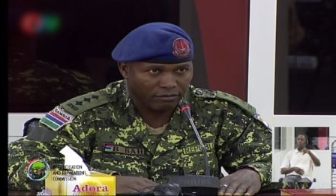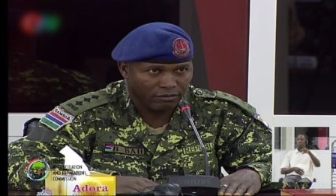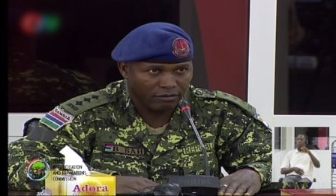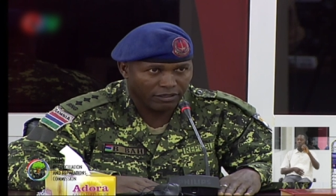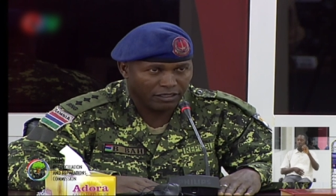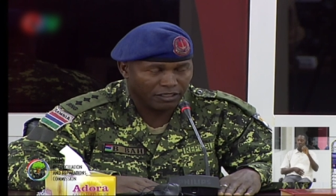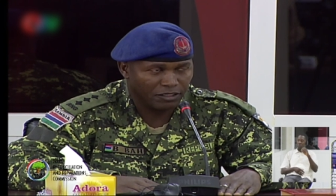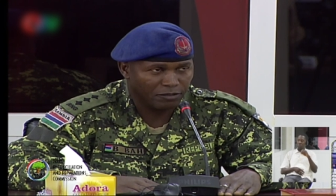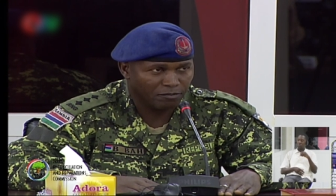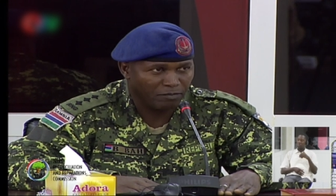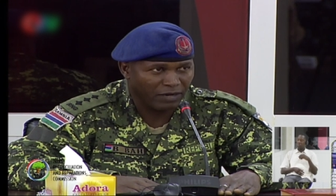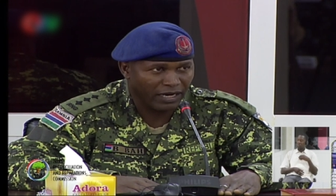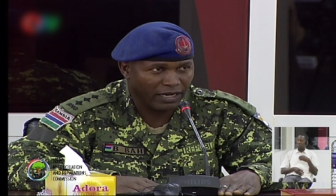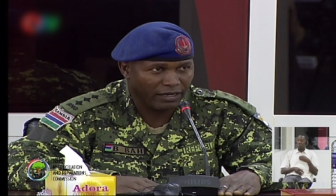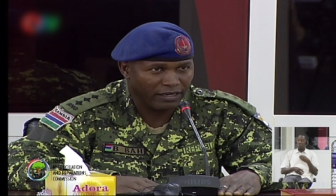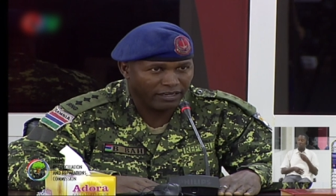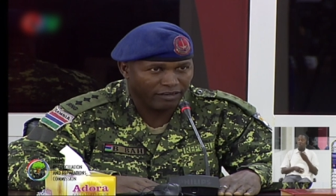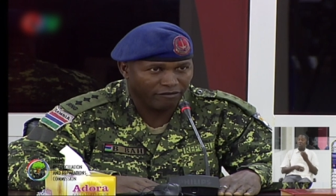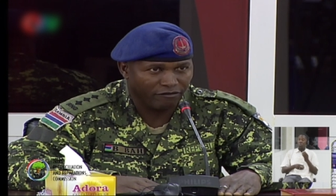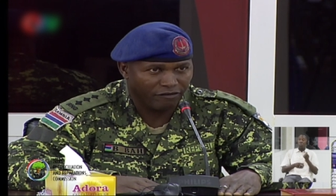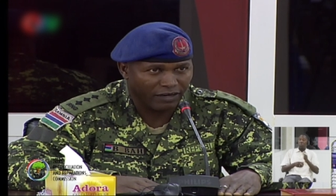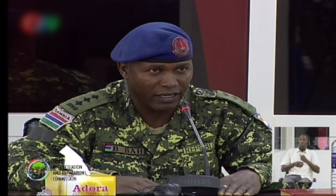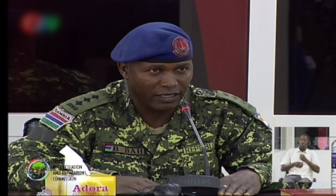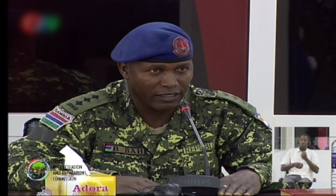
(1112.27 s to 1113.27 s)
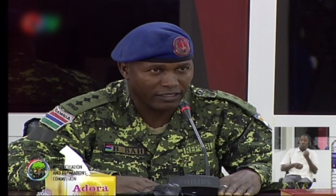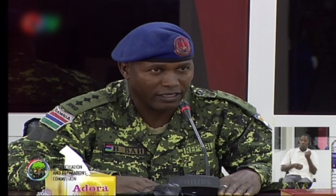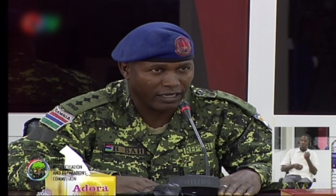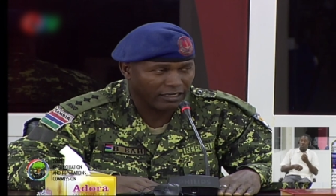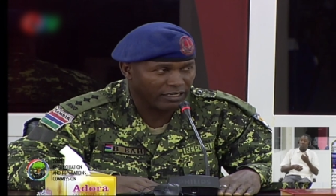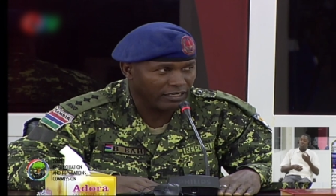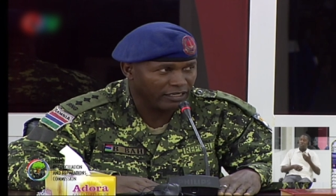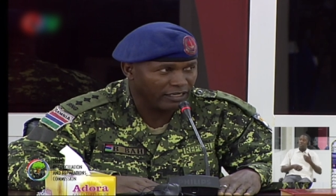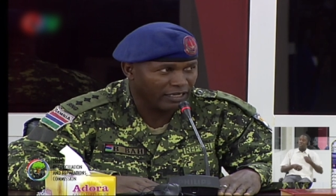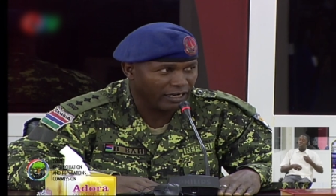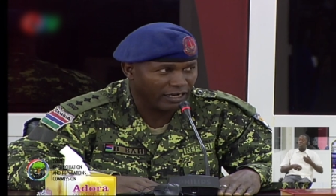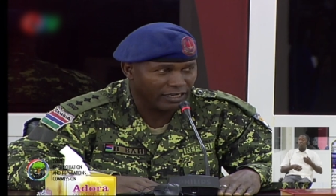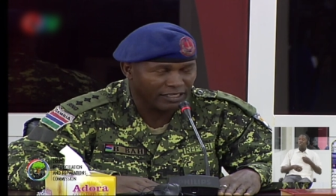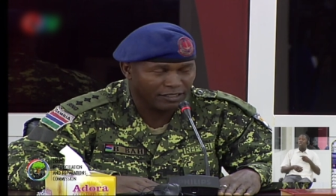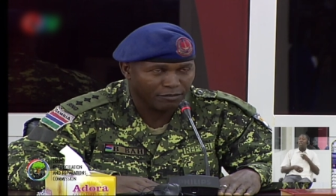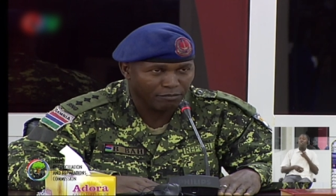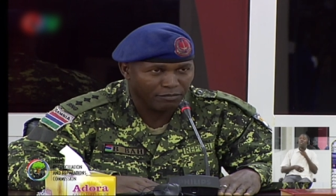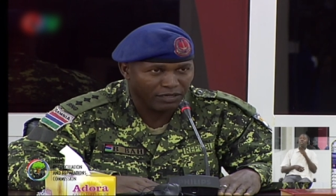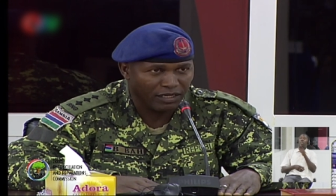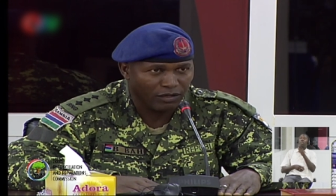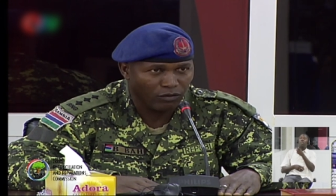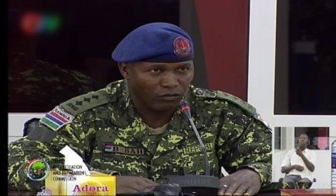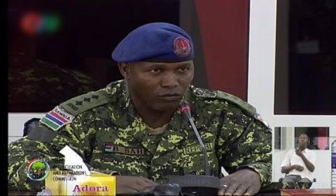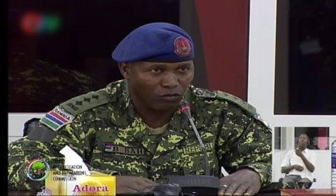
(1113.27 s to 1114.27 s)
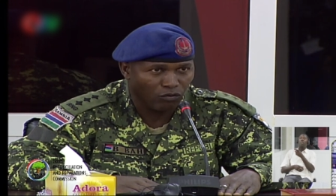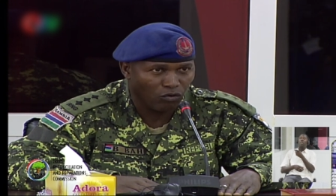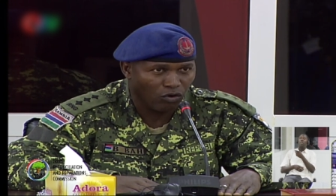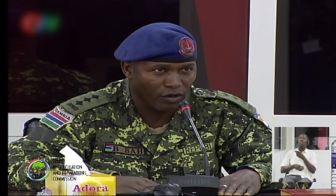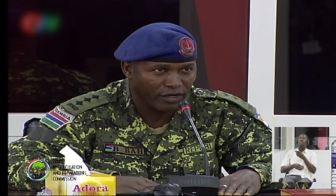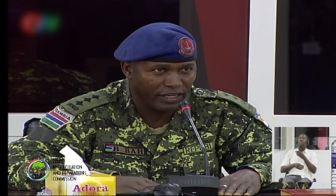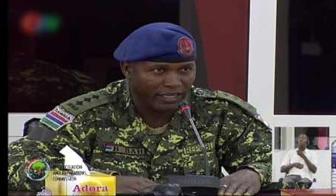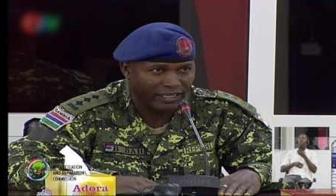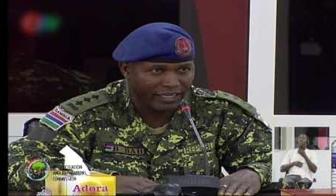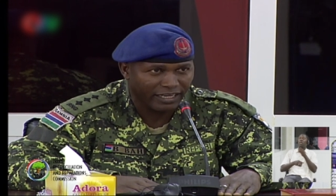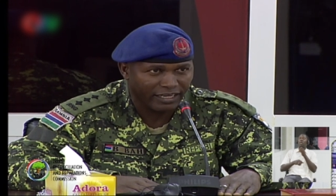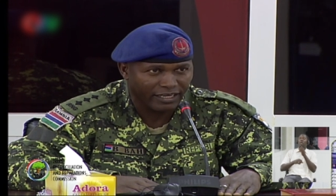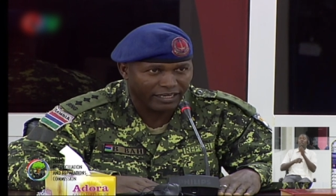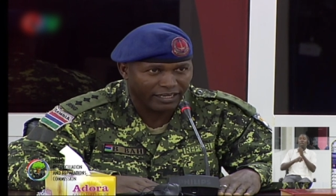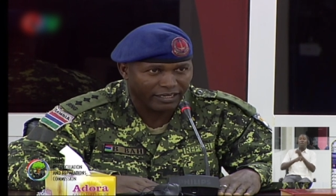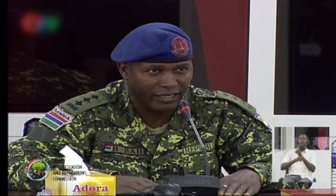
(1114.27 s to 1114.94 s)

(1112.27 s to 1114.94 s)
despite the fact that he has been warned again